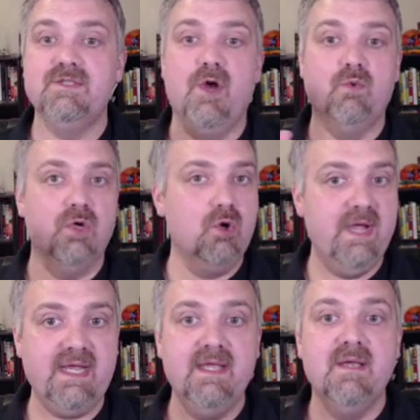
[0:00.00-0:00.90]
So real
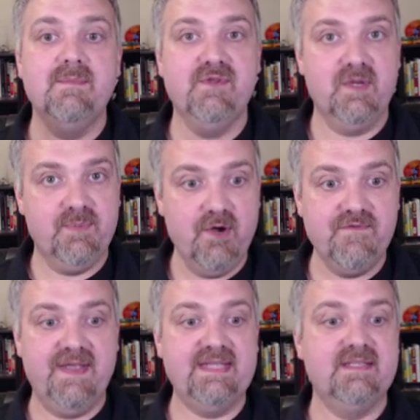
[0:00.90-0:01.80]
quick, during
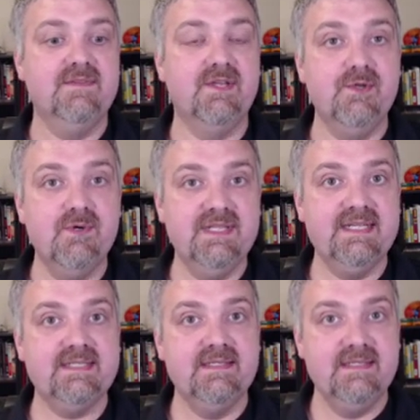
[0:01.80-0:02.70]
prophase, the
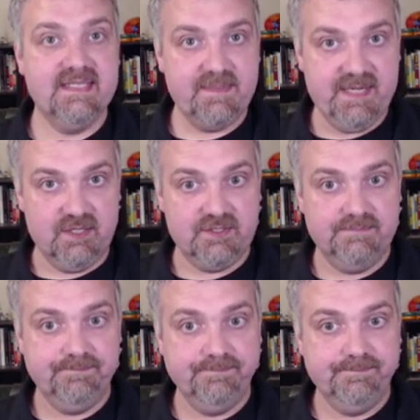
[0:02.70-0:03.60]
nucleus
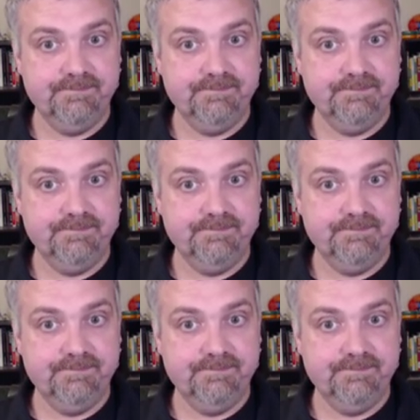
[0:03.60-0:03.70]
disappears.